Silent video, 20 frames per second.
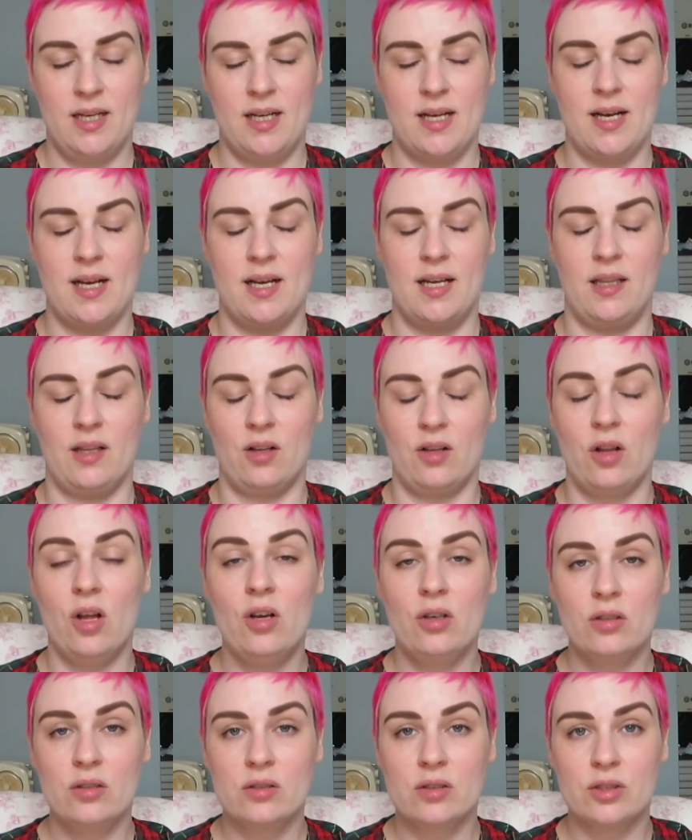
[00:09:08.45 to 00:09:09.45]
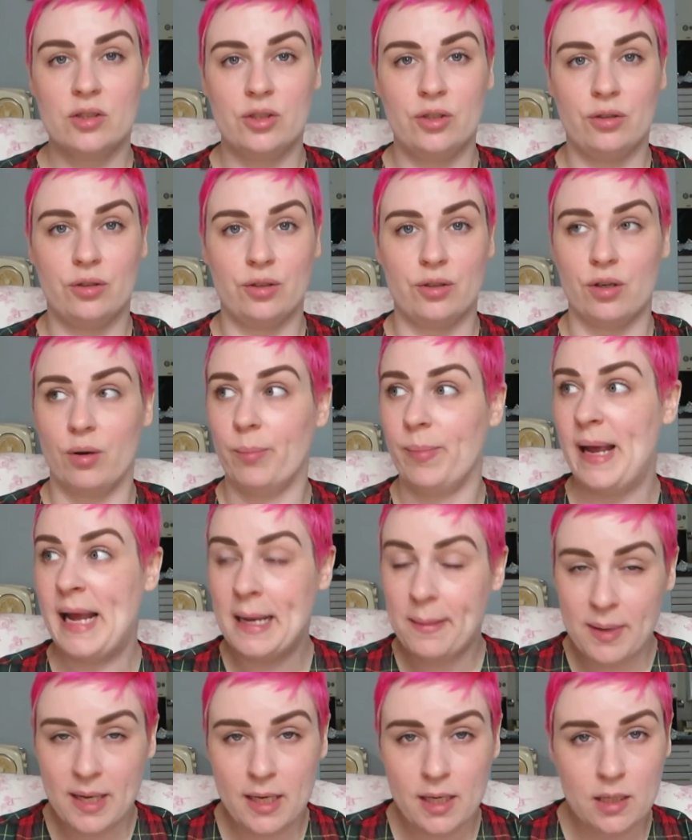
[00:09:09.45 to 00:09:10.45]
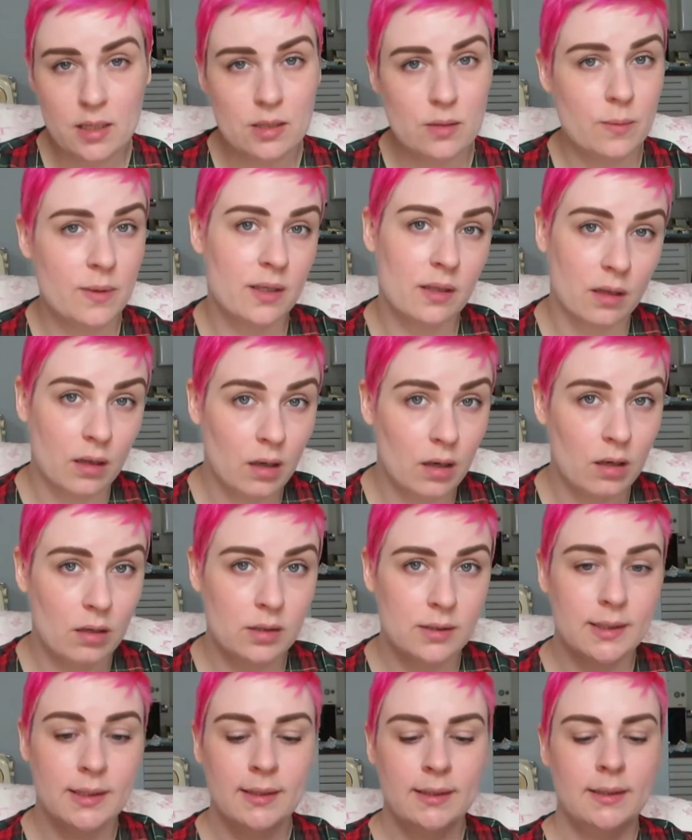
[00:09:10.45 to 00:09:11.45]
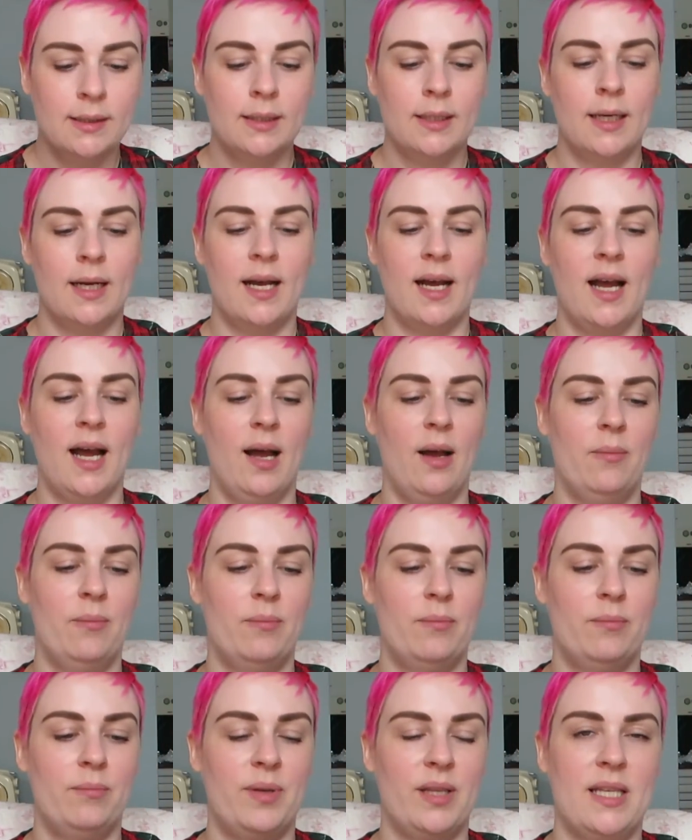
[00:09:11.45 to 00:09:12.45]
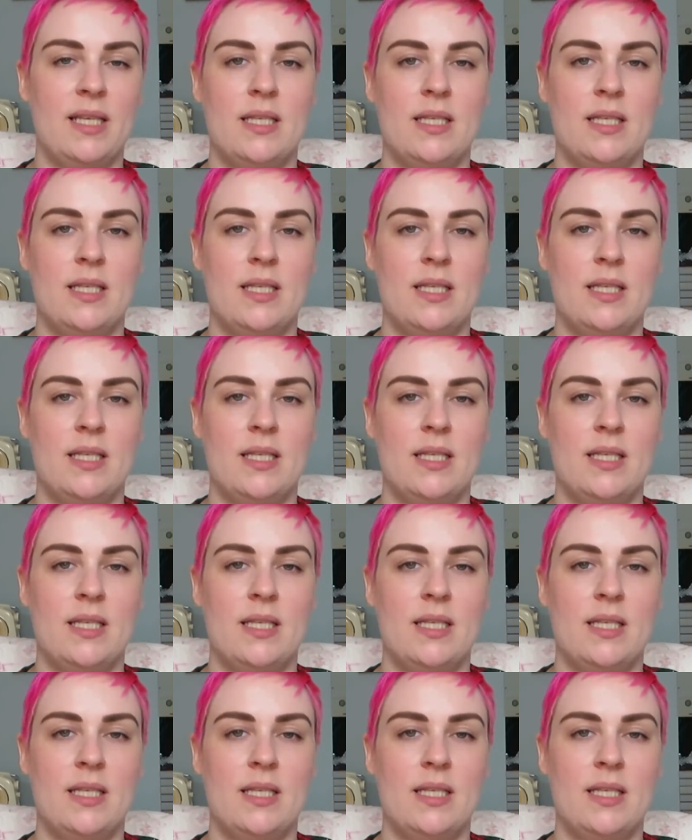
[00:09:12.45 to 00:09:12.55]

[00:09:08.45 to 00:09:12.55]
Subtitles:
the clogs. You could not pay me to wear the clogs, but